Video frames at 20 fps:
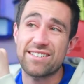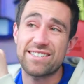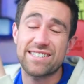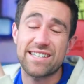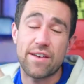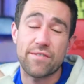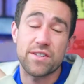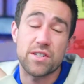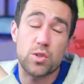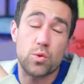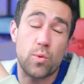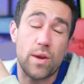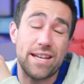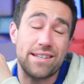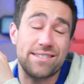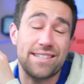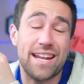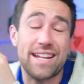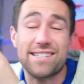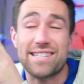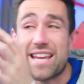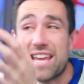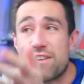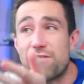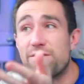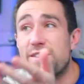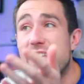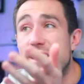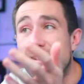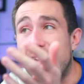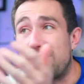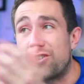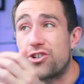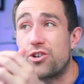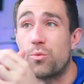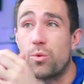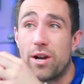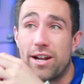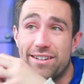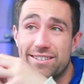of 7 swing states if the
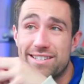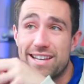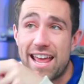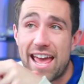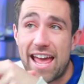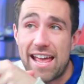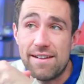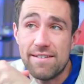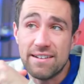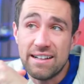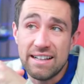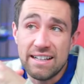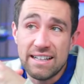election were held today.